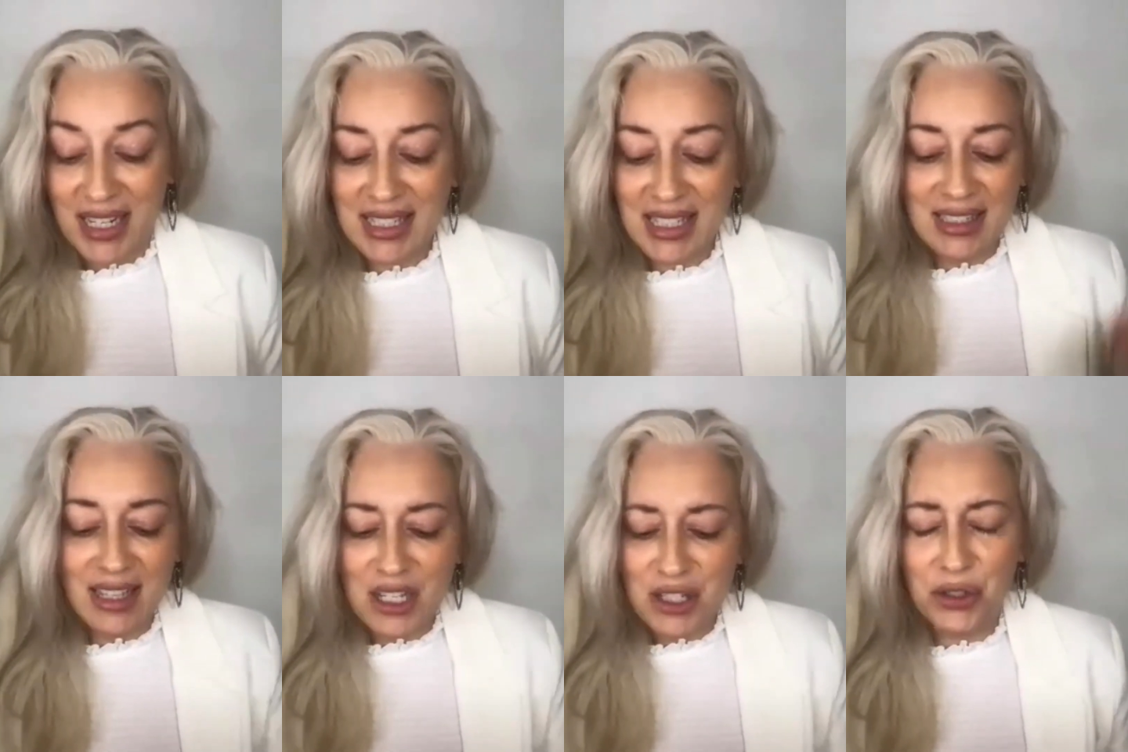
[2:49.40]
because it
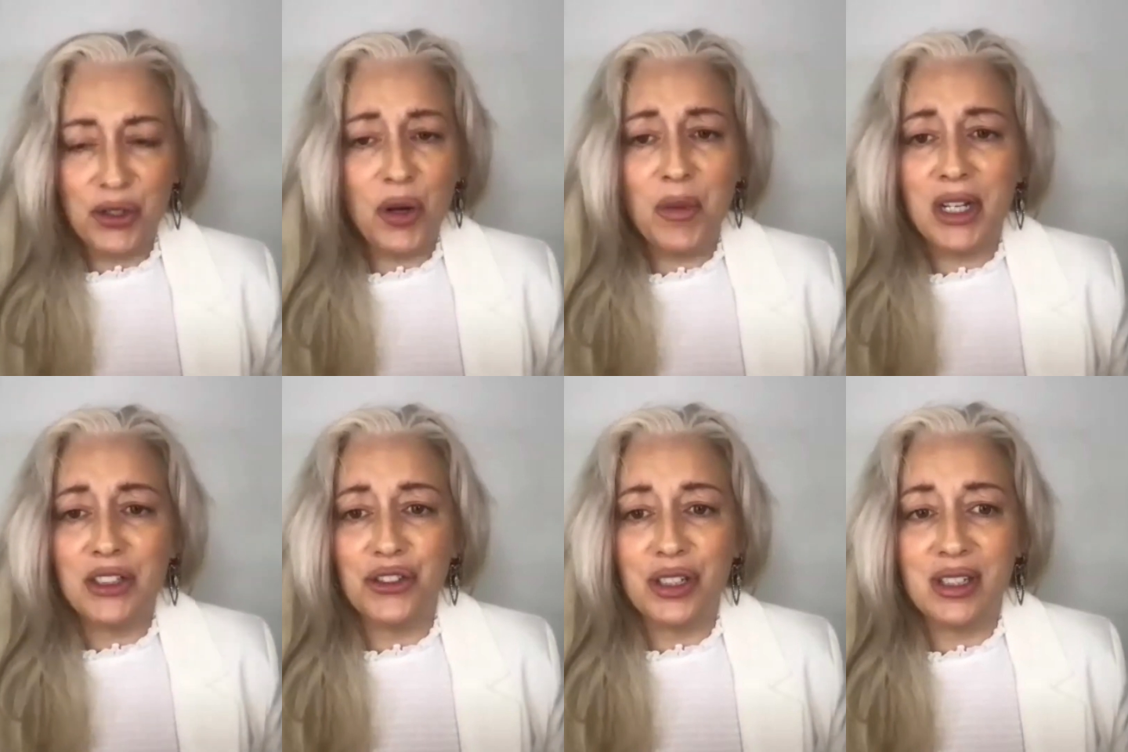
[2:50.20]
does so
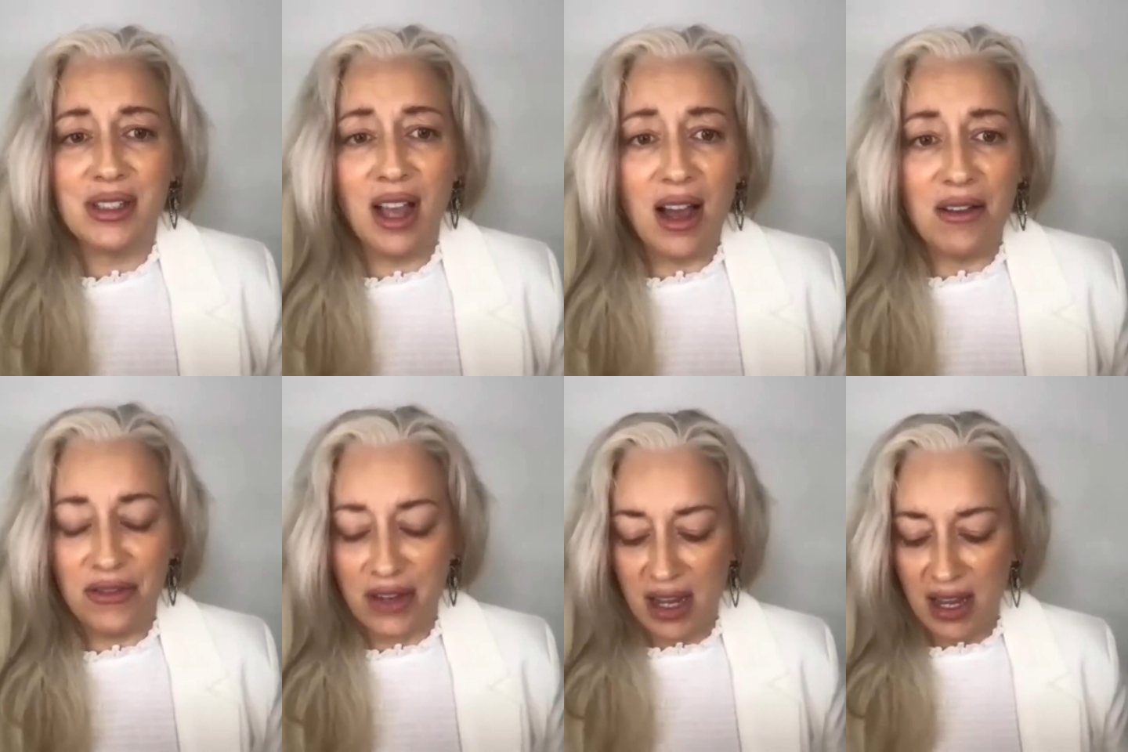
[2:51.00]
much stuff,